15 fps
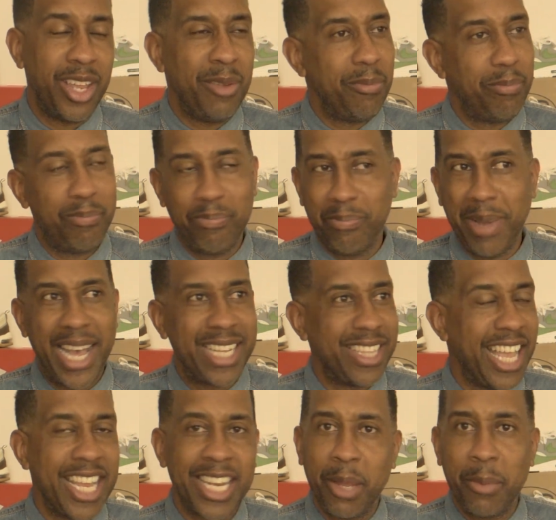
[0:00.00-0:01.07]
And back
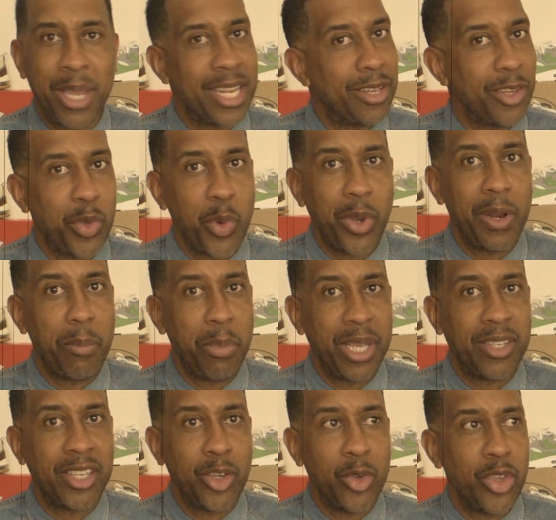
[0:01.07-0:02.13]
then, I mean, you're talking a big
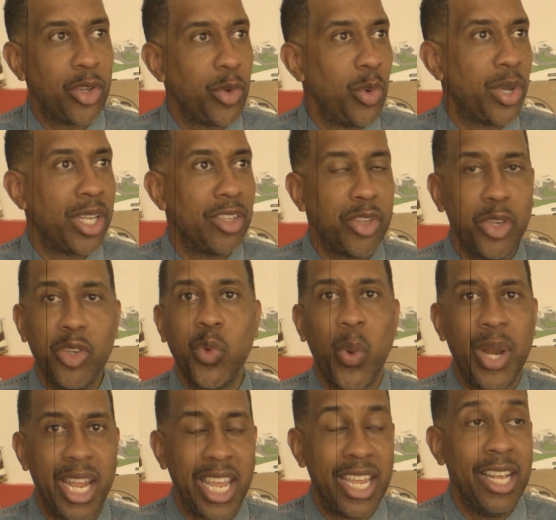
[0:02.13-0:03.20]
deal. You're talking
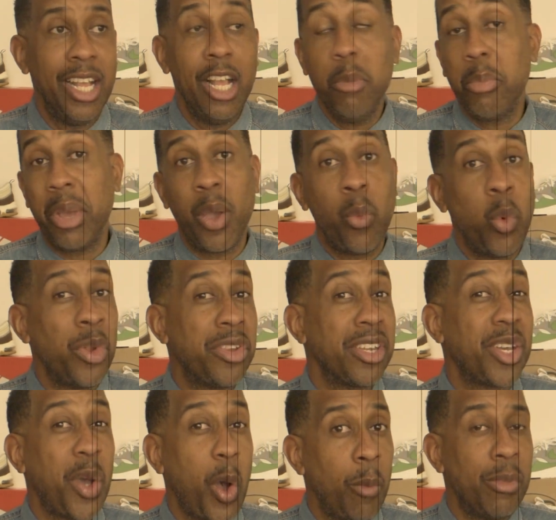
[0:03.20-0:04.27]
$220, but it wasn't
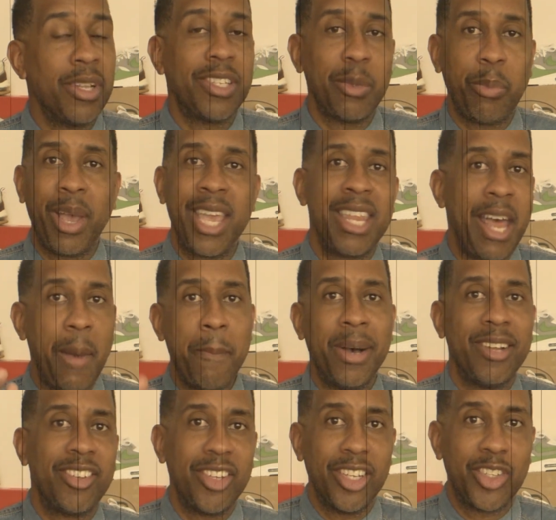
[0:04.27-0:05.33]
common to pay that
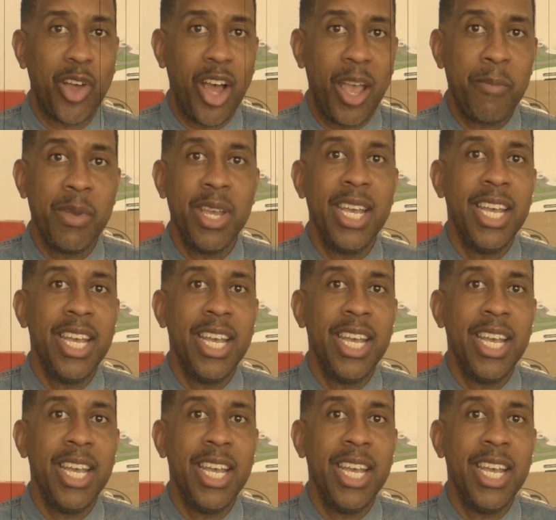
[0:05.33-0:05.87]
much at the time.